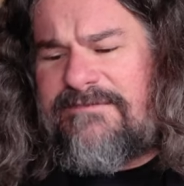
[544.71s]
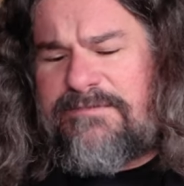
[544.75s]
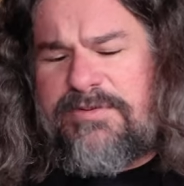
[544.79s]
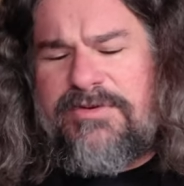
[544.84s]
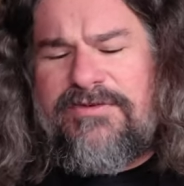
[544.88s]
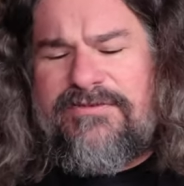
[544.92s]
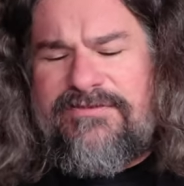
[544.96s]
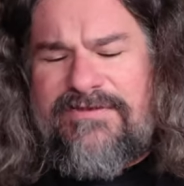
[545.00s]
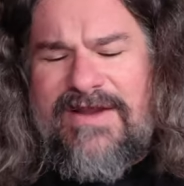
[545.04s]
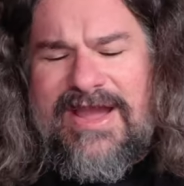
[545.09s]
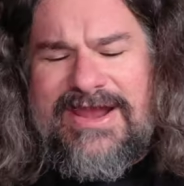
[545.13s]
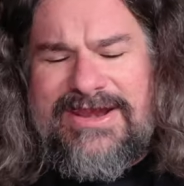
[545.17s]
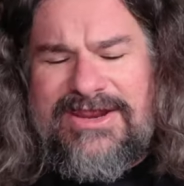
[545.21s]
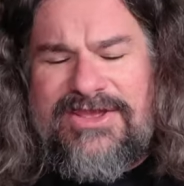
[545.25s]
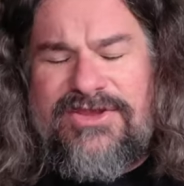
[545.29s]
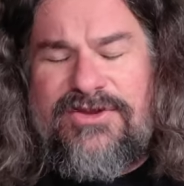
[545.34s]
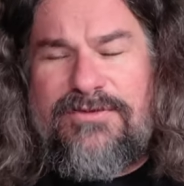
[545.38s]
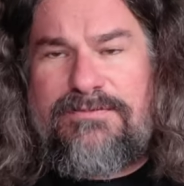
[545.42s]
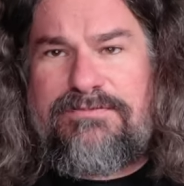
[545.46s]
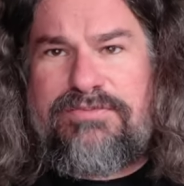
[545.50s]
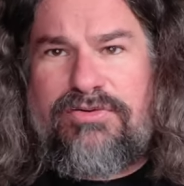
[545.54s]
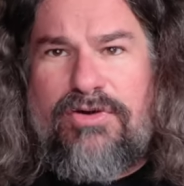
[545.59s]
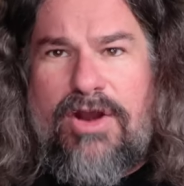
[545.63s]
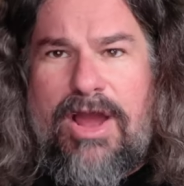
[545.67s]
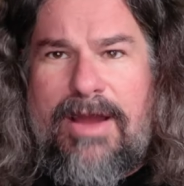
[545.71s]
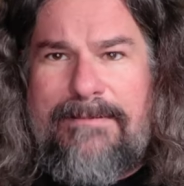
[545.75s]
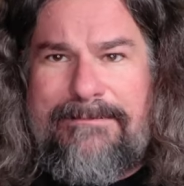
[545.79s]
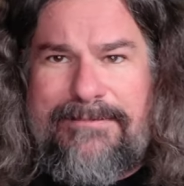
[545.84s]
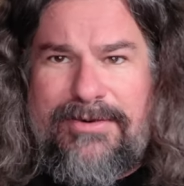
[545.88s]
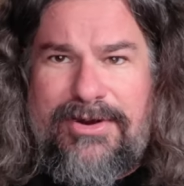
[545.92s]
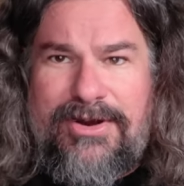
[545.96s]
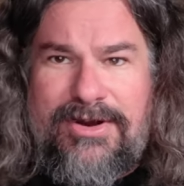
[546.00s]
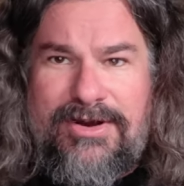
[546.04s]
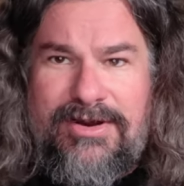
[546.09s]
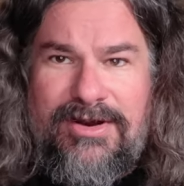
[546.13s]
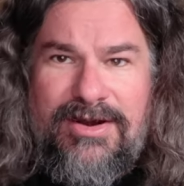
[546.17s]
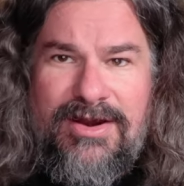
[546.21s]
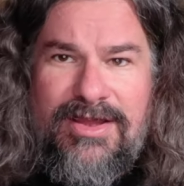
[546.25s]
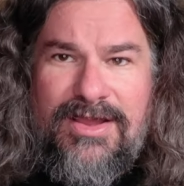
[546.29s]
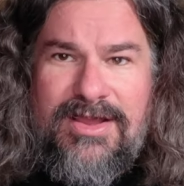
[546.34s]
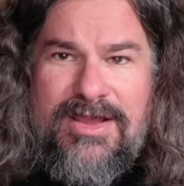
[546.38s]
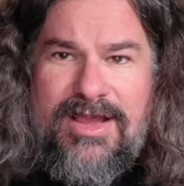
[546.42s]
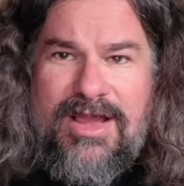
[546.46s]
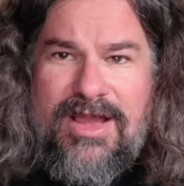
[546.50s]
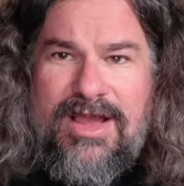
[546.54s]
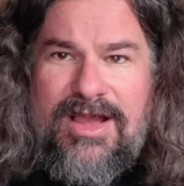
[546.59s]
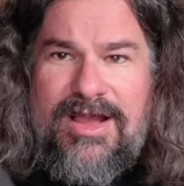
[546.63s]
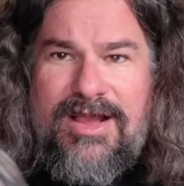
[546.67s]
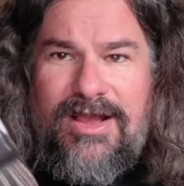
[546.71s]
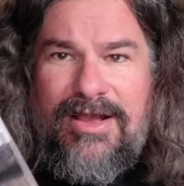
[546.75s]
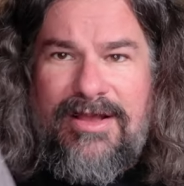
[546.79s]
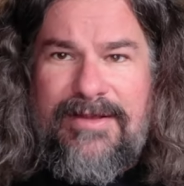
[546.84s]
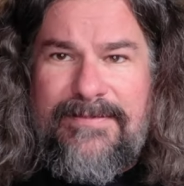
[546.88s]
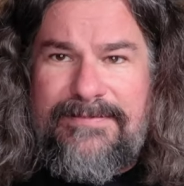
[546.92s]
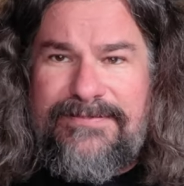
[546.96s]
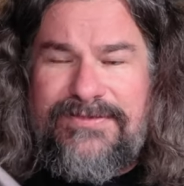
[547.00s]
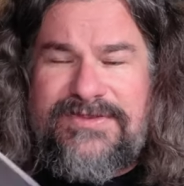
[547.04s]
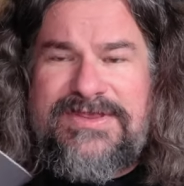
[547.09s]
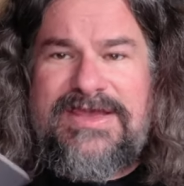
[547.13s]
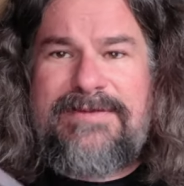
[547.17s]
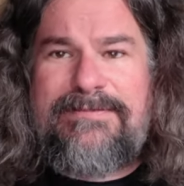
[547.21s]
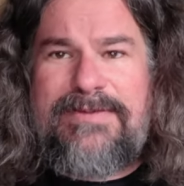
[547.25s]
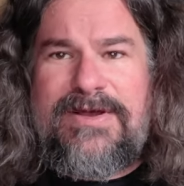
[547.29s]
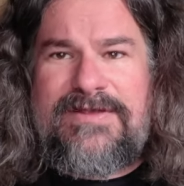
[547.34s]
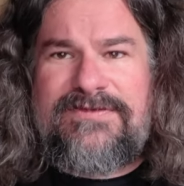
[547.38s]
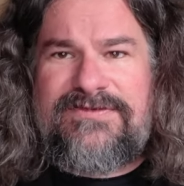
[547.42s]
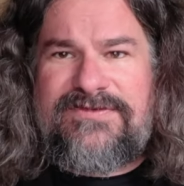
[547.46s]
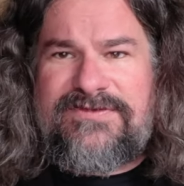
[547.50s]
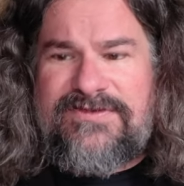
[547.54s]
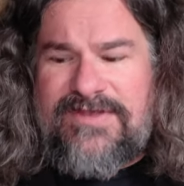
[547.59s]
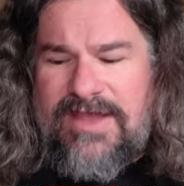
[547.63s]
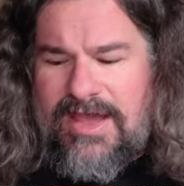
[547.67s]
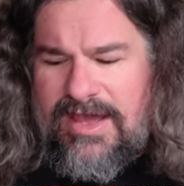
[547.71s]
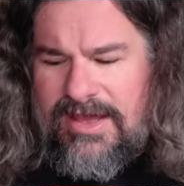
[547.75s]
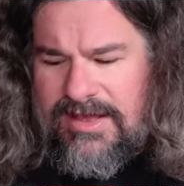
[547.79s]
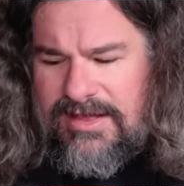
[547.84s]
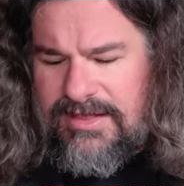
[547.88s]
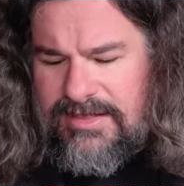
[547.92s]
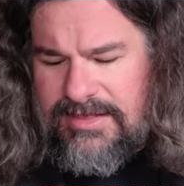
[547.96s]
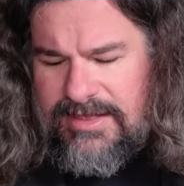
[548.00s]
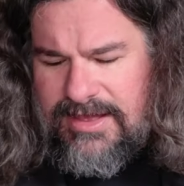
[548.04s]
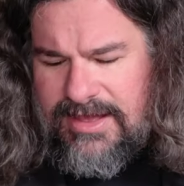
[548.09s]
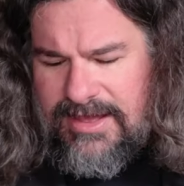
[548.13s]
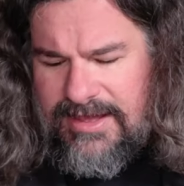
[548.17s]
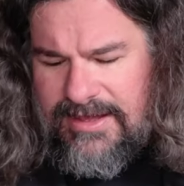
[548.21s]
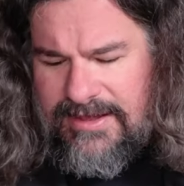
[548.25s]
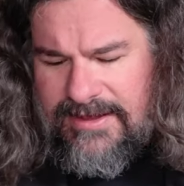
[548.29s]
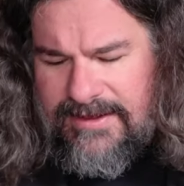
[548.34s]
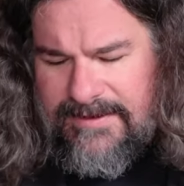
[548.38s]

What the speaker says: providing you proper tip-on style